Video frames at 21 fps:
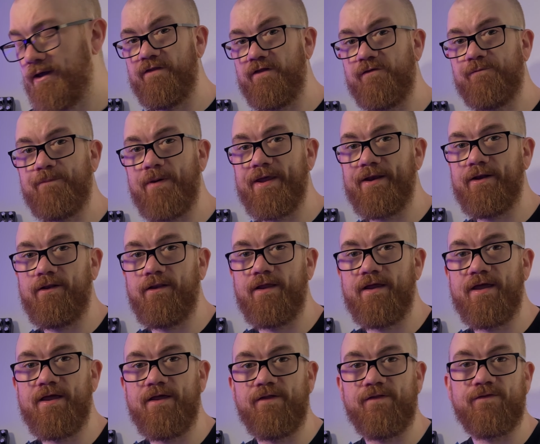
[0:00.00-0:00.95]
This pedal
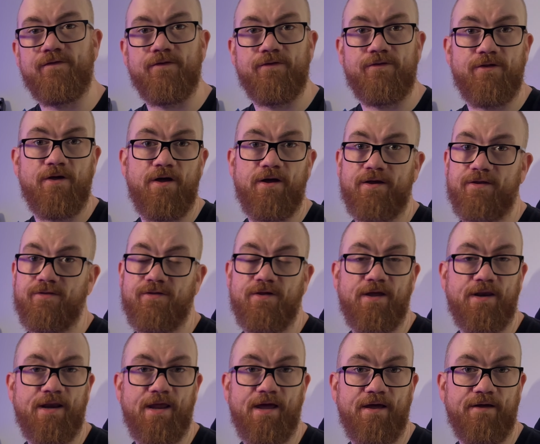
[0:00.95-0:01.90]
is
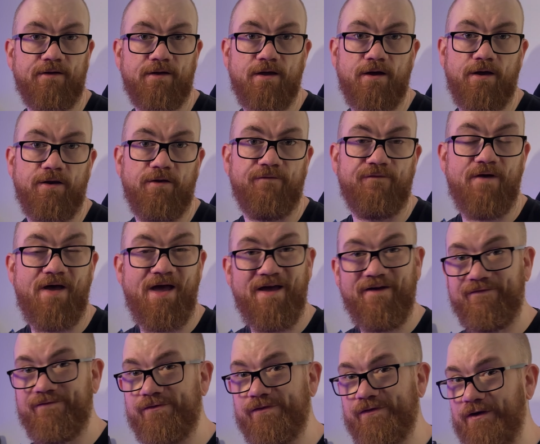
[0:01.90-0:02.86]
targeting that kind of
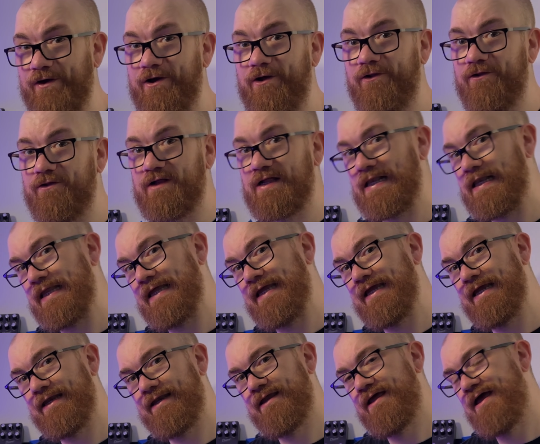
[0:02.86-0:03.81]
F-style
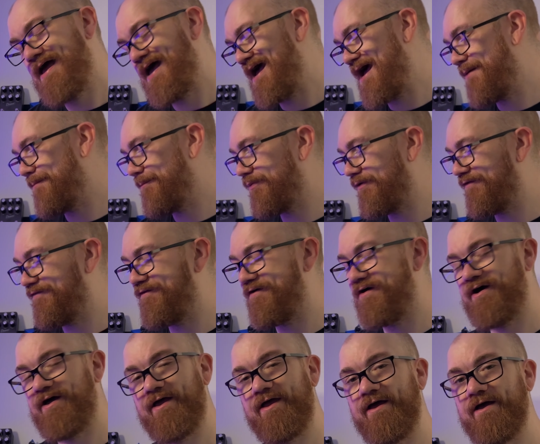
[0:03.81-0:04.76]
clean
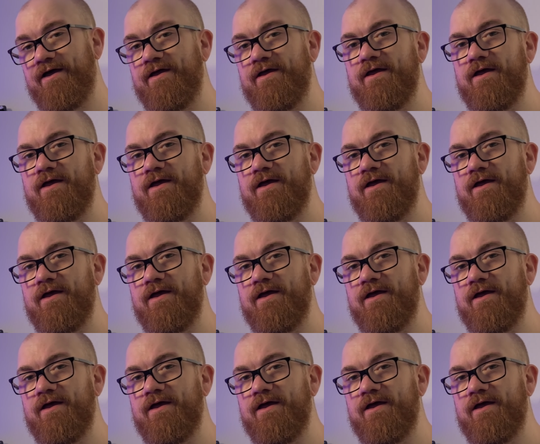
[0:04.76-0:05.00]
amplifier.